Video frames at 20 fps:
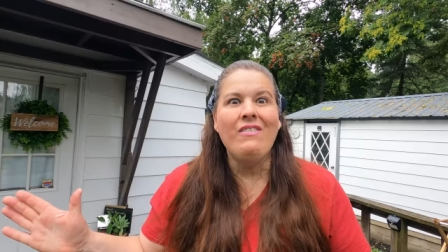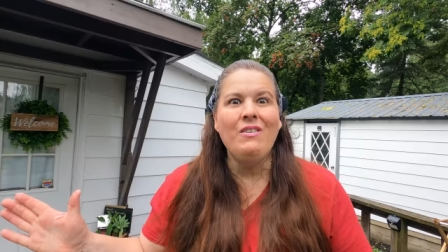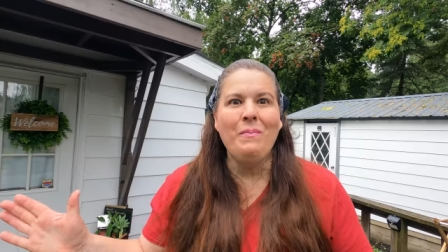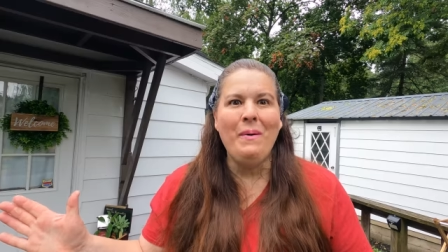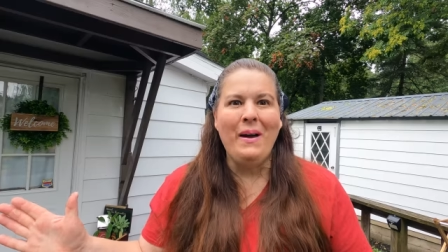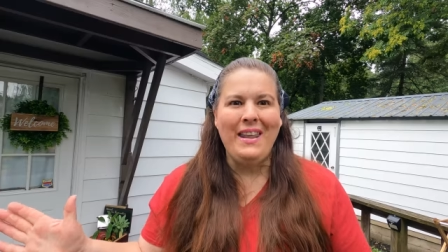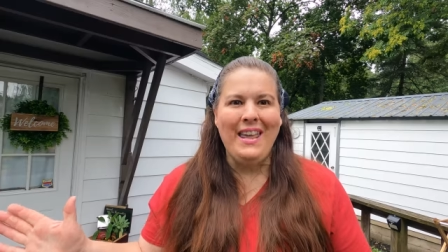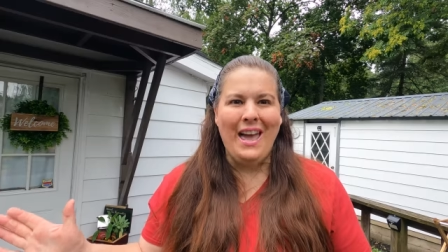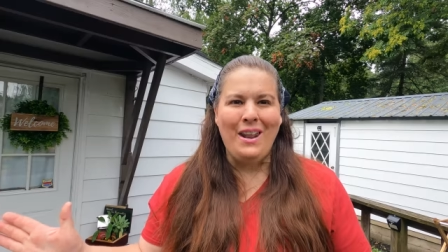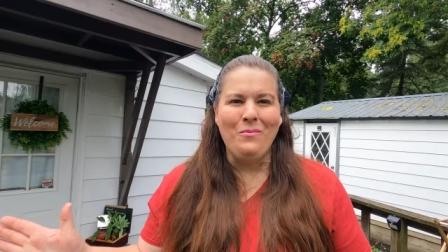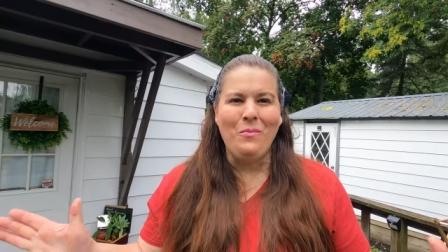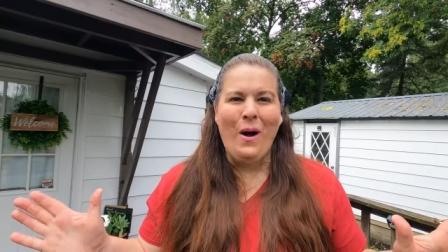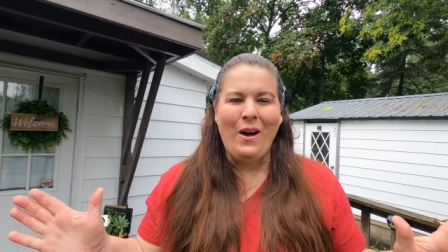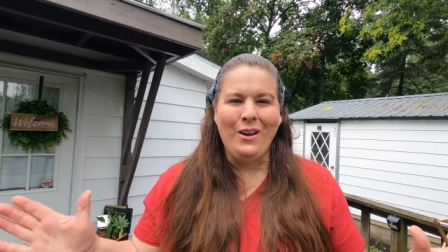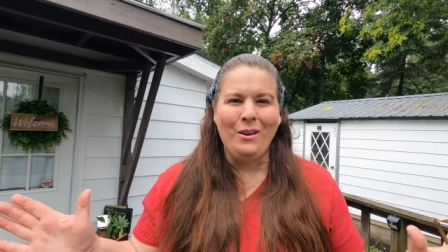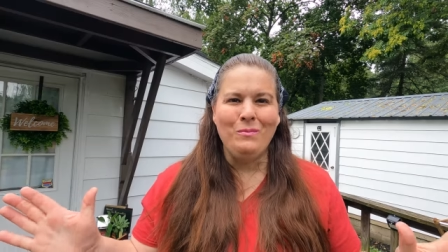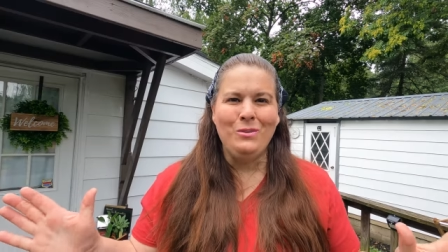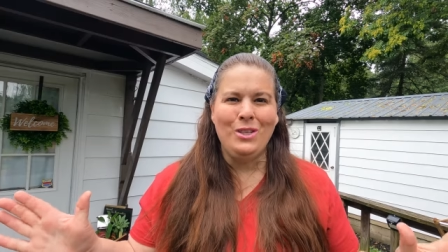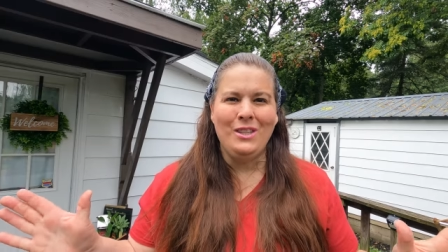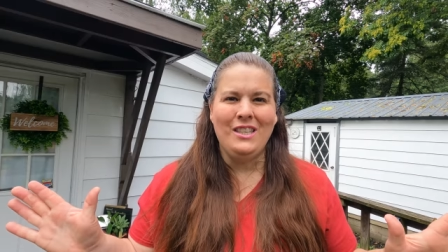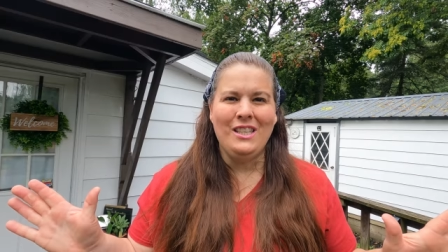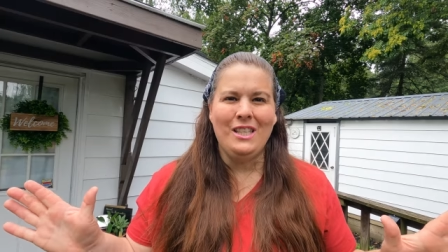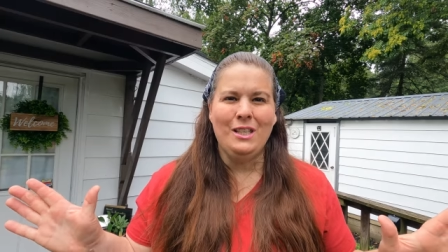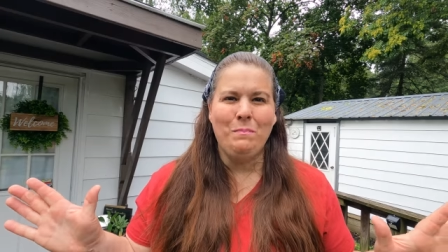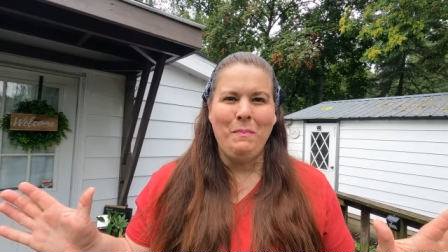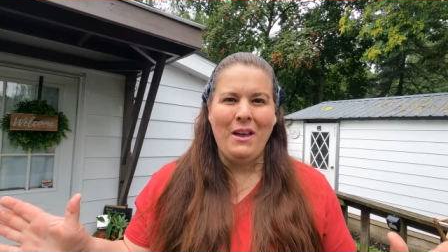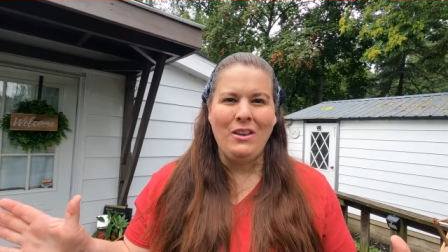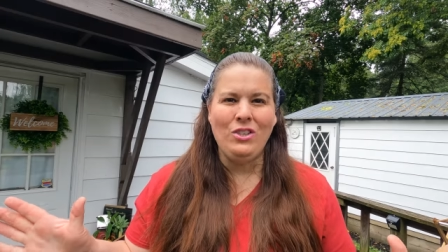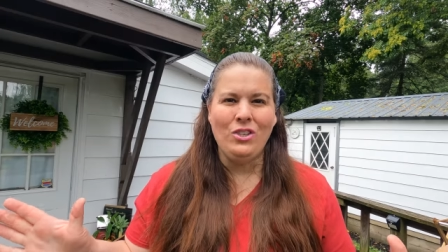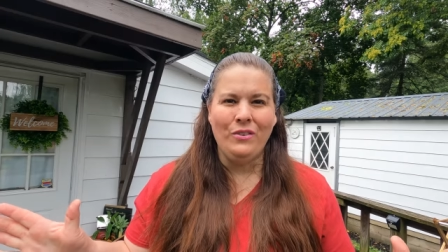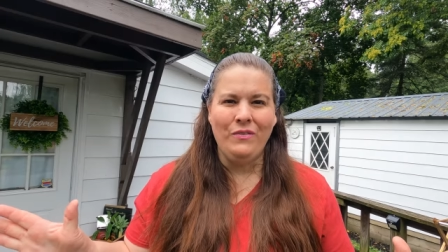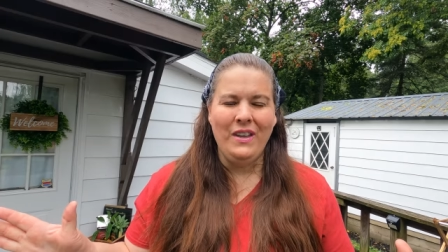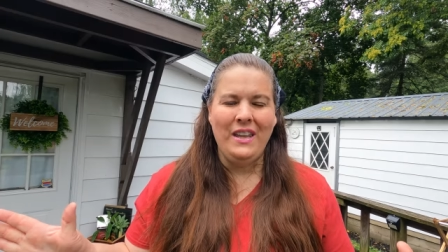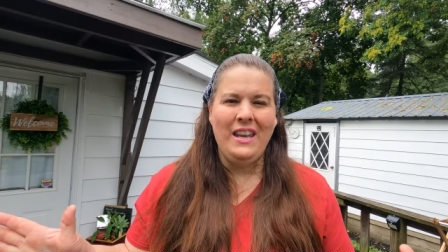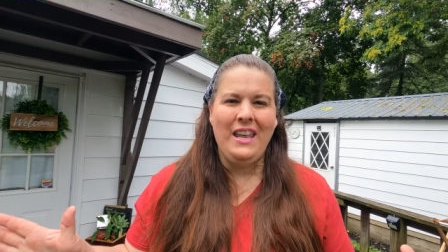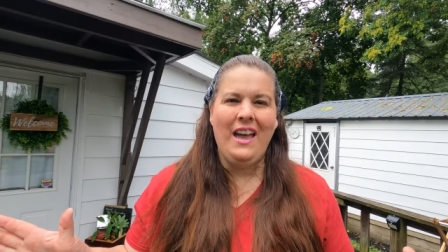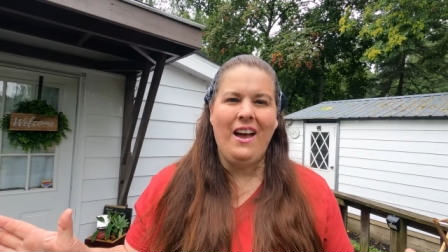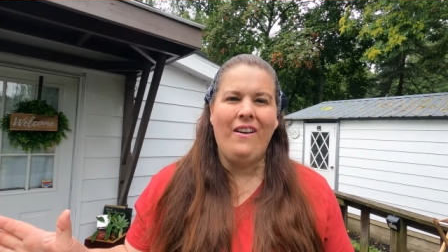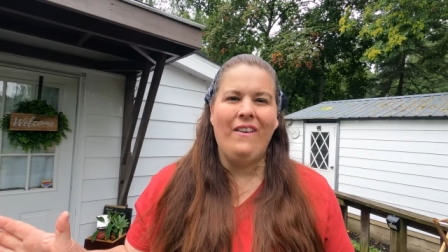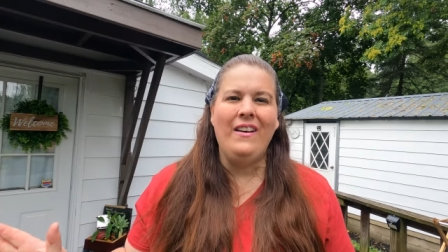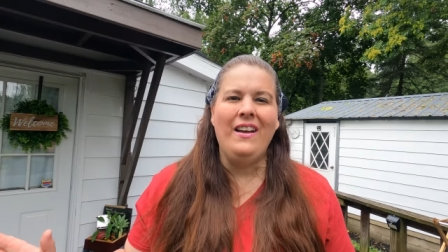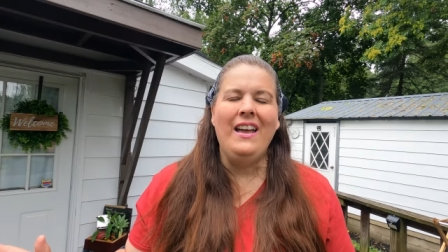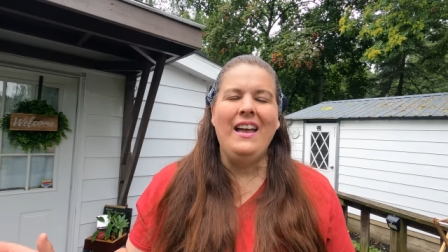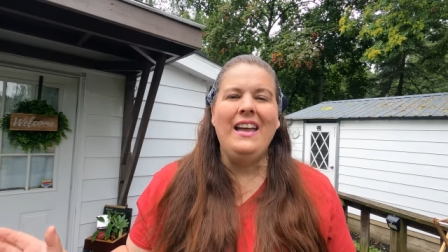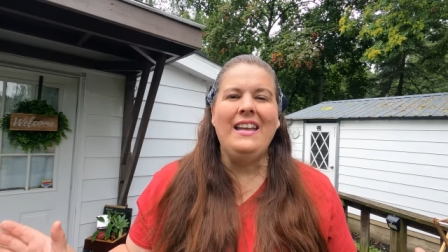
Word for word: Hi everybody, and welcome to this special video.